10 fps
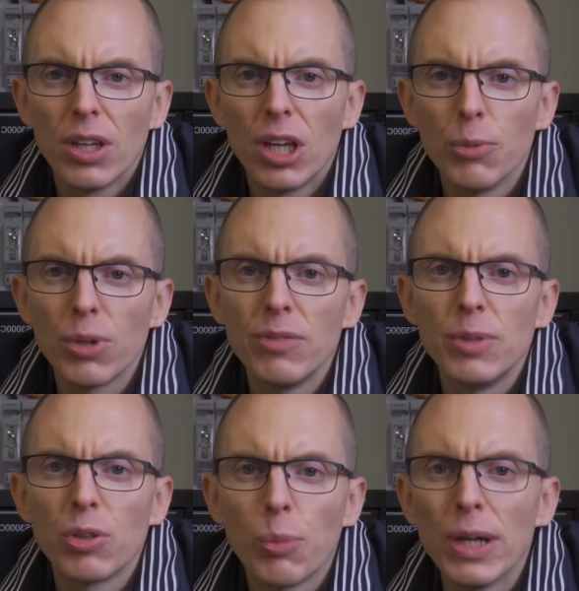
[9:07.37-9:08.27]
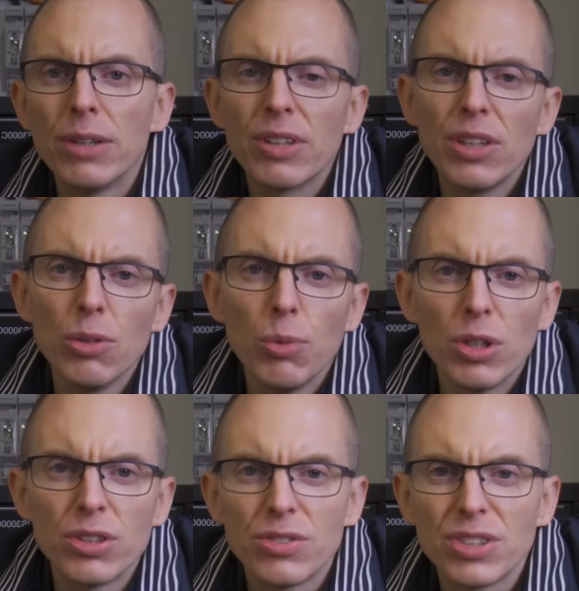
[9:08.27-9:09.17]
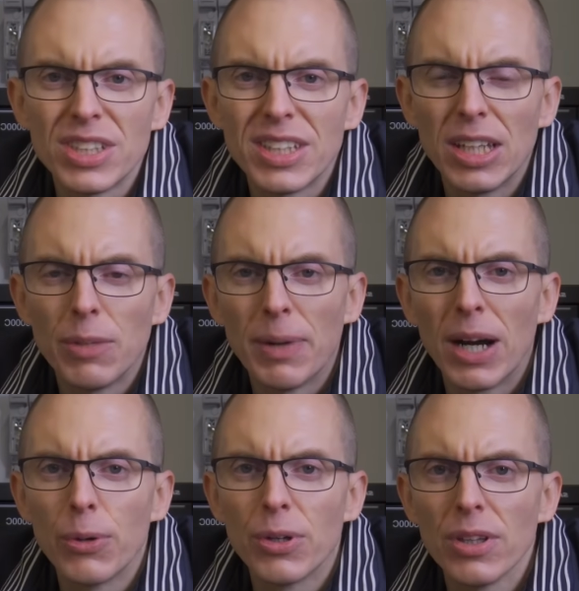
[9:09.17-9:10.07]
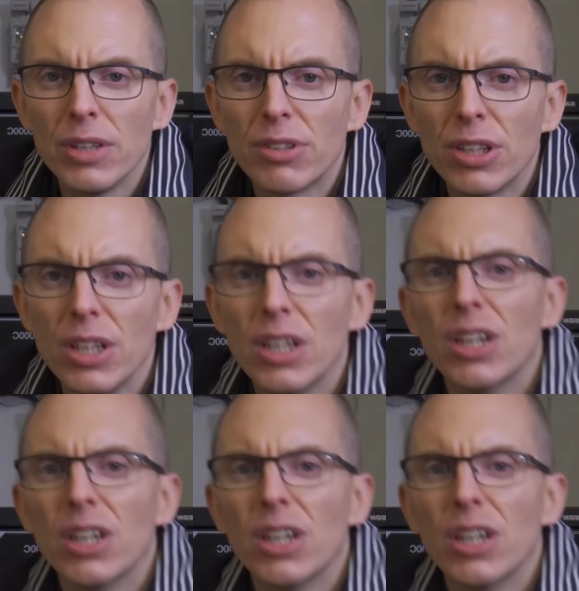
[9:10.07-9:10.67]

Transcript: It will give me twelve kilowatts of sustained power delivery